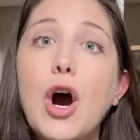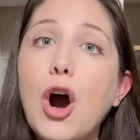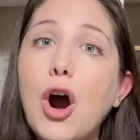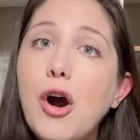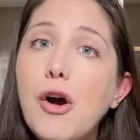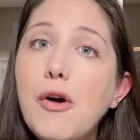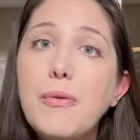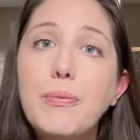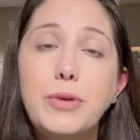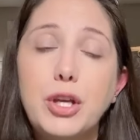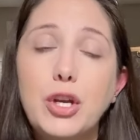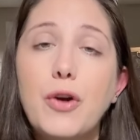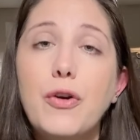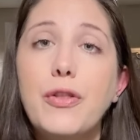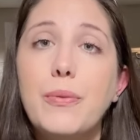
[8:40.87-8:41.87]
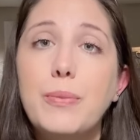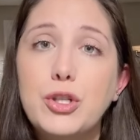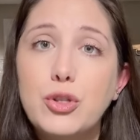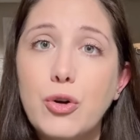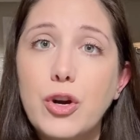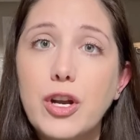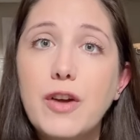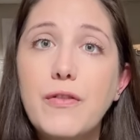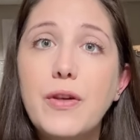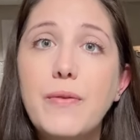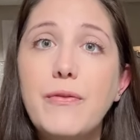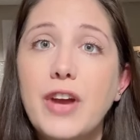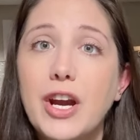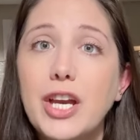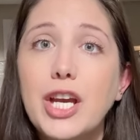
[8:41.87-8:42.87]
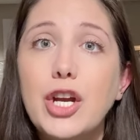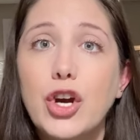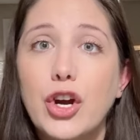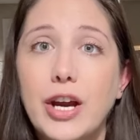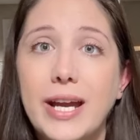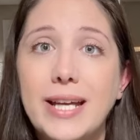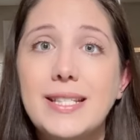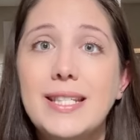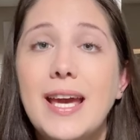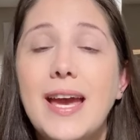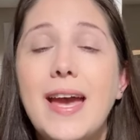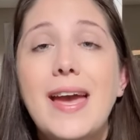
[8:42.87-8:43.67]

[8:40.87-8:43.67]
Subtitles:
all, you know, the majority of them very current.